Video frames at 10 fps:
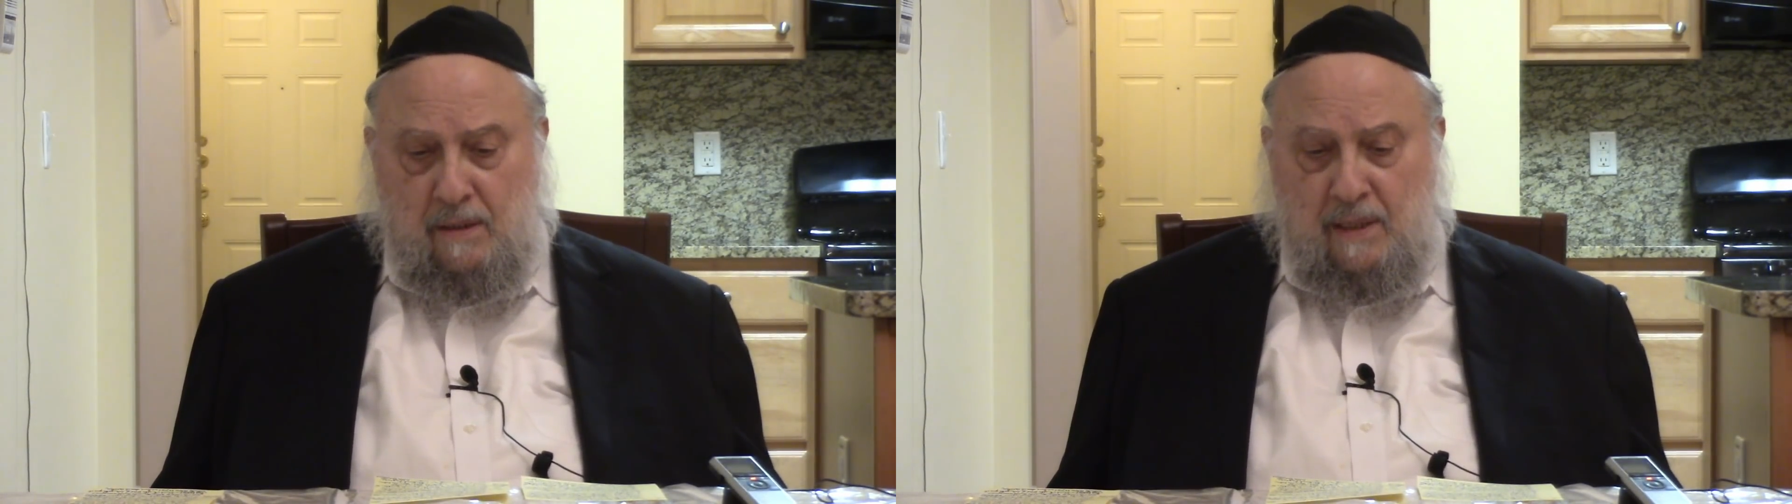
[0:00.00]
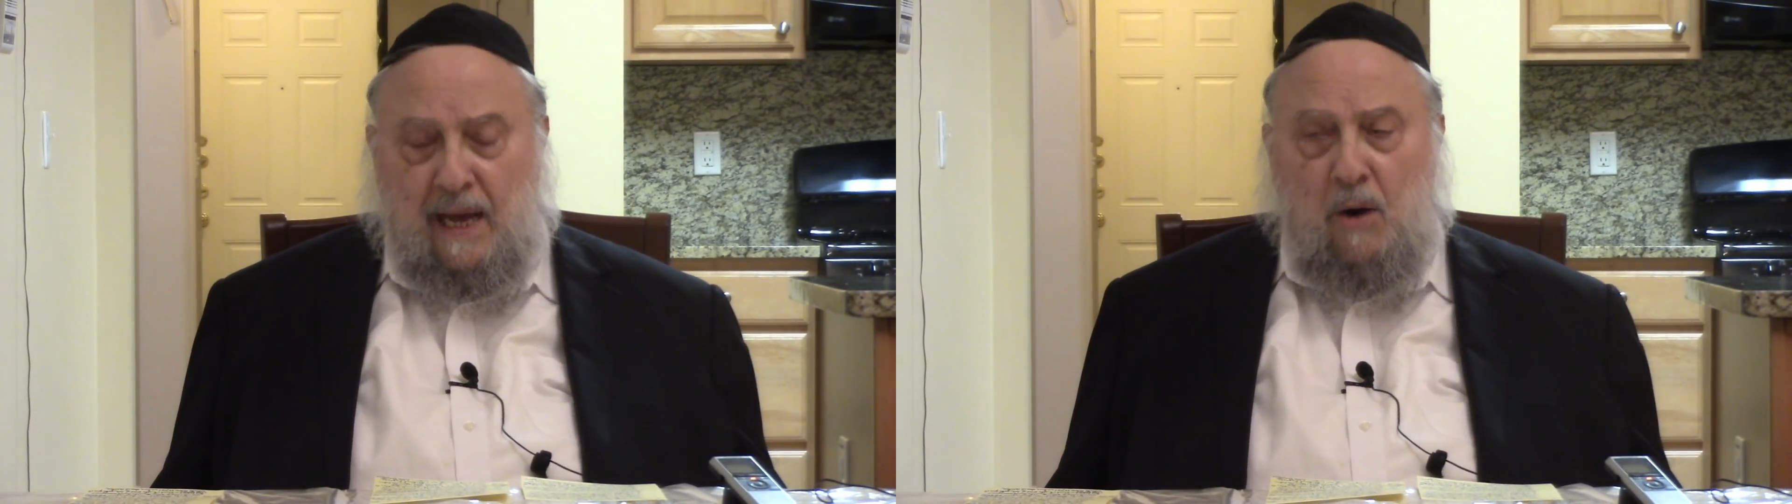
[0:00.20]

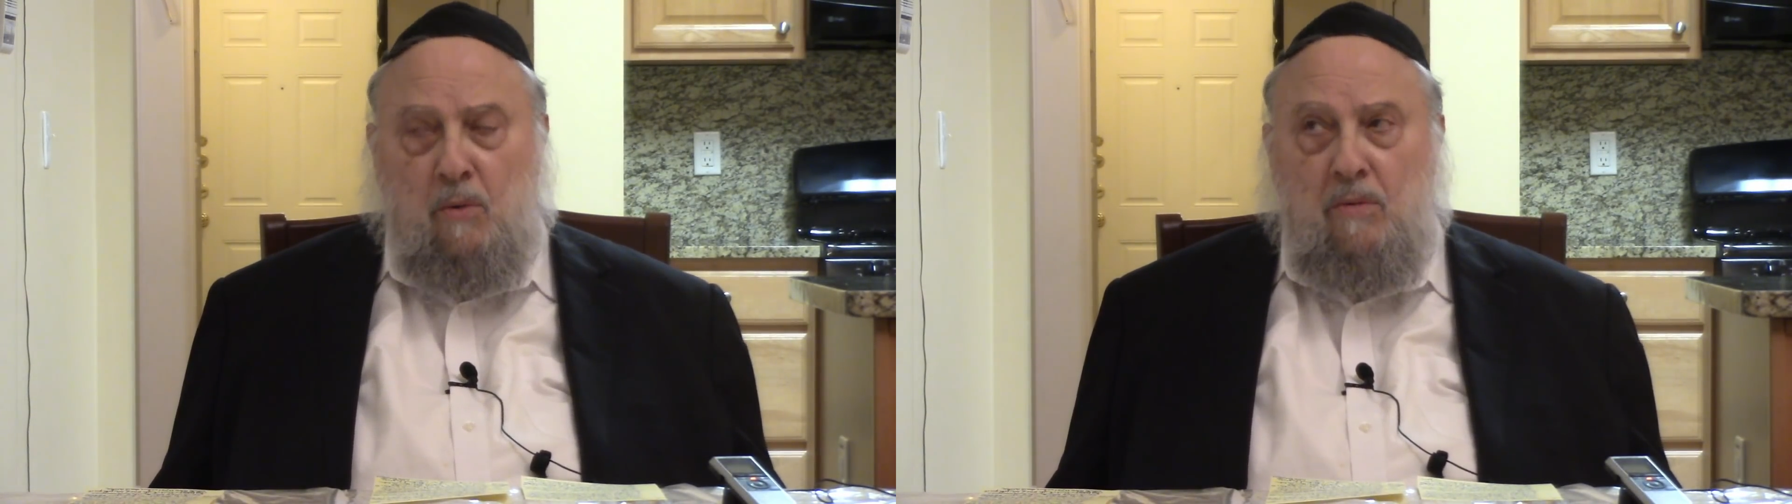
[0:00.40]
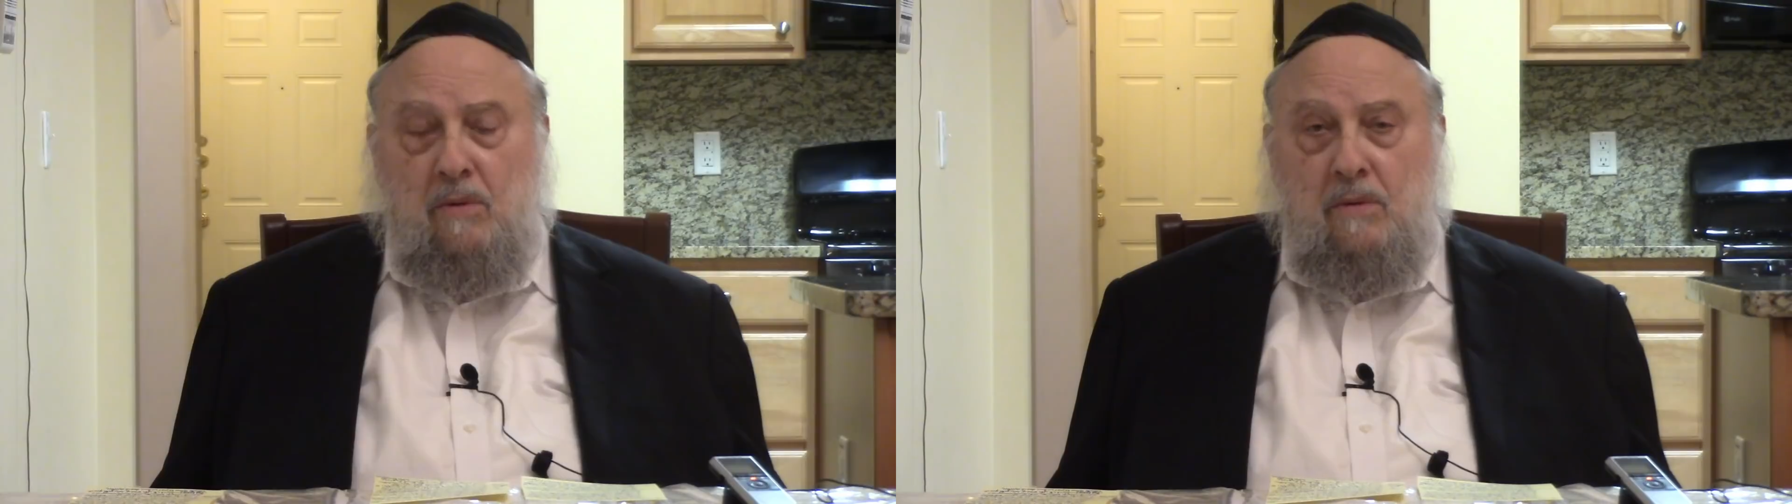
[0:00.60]

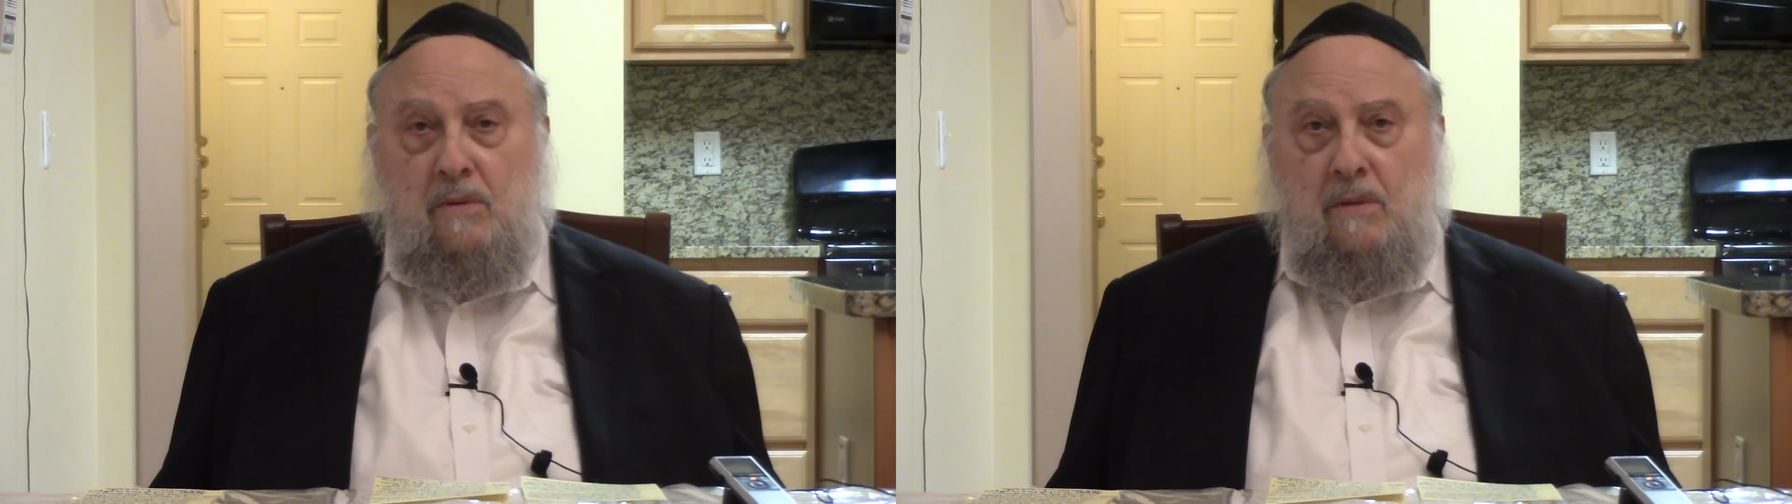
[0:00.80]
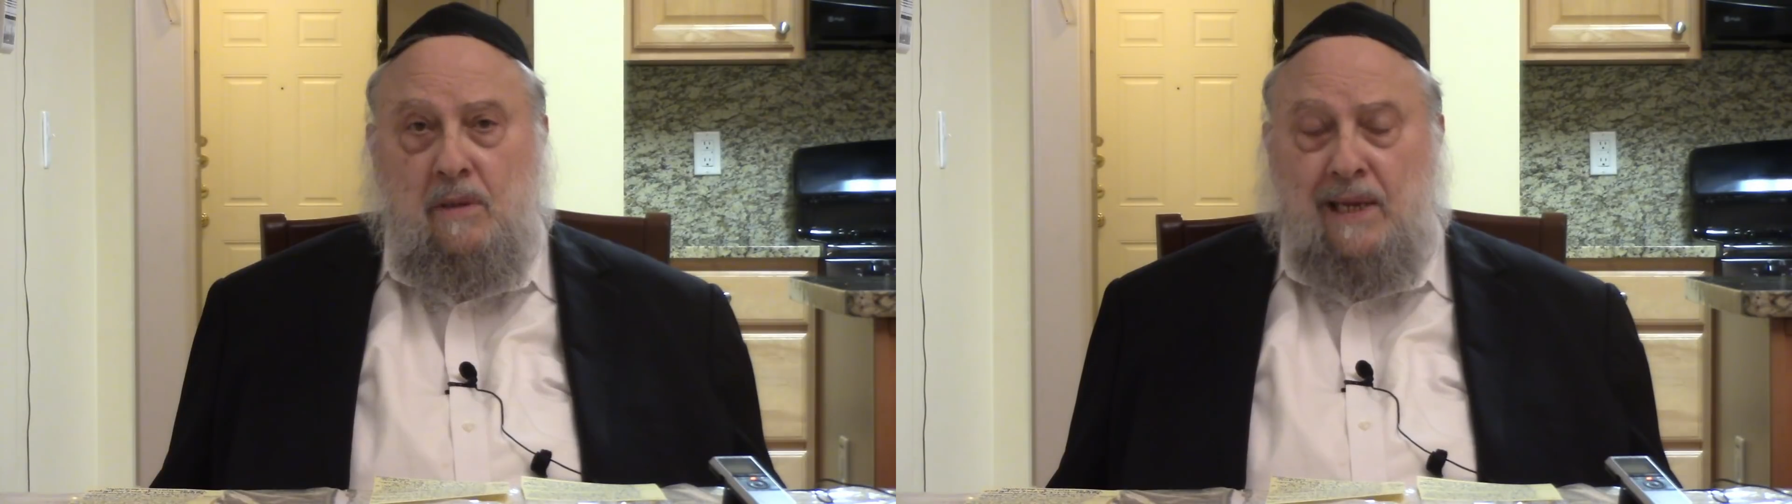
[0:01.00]
Now,
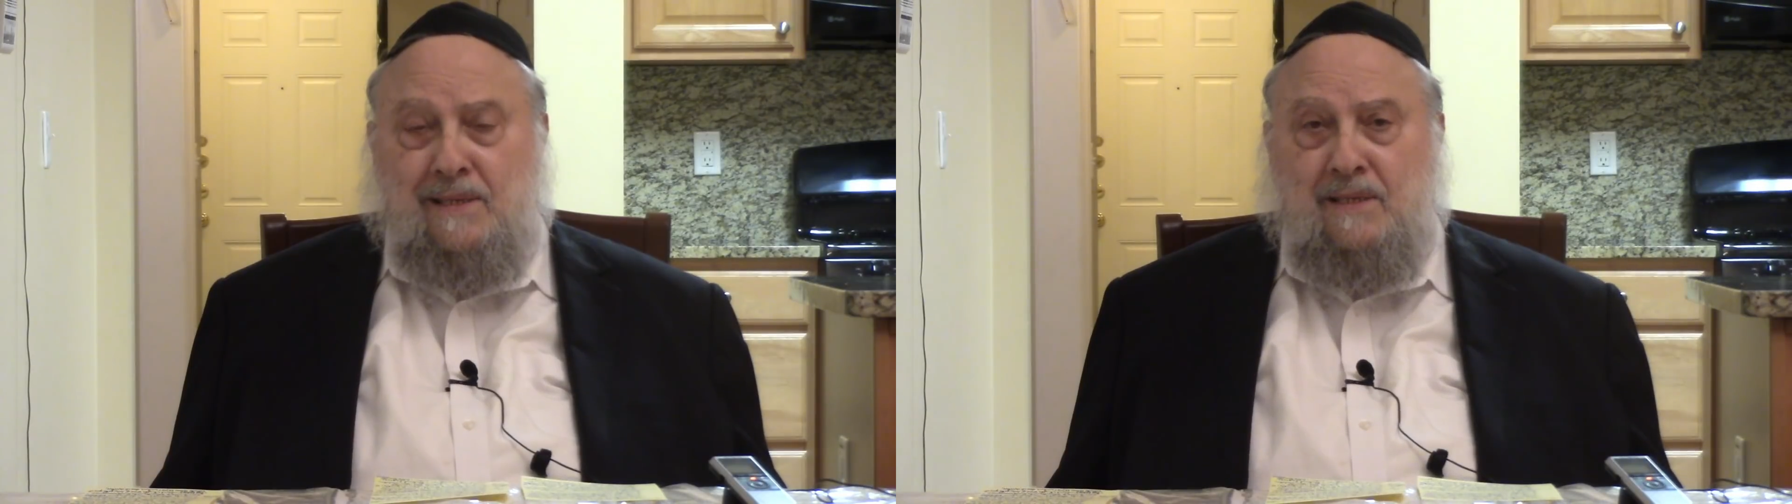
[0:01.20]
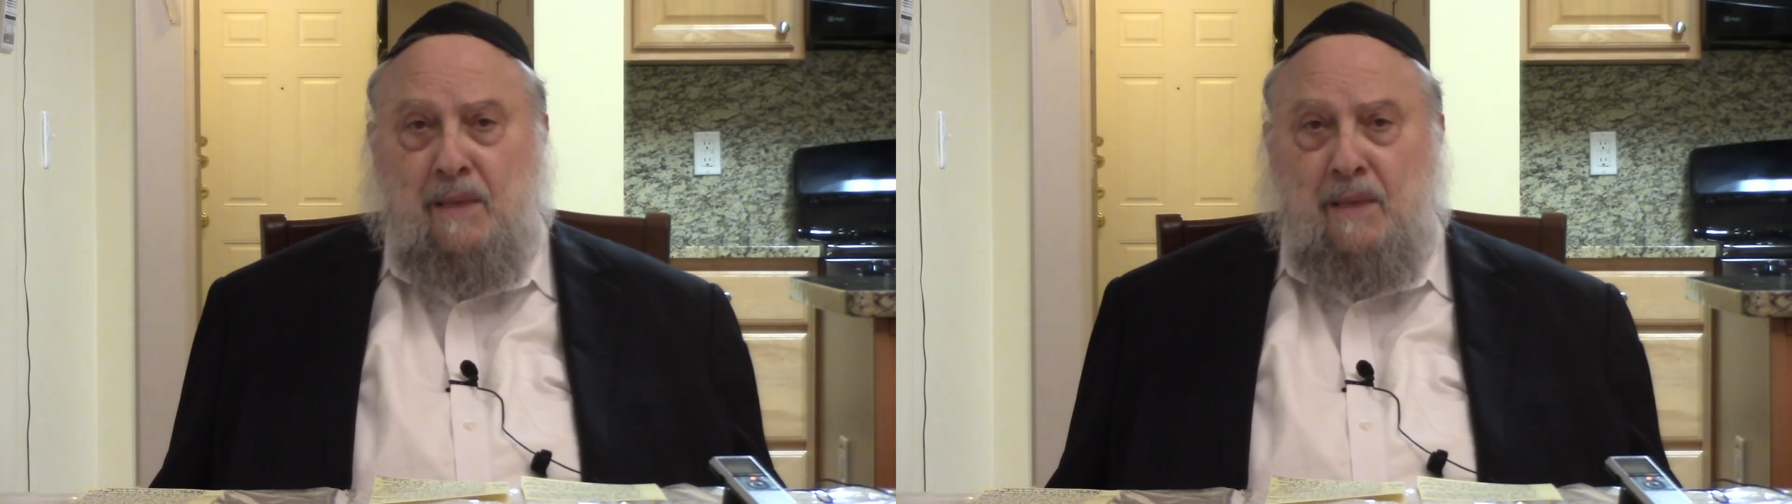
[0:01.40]
let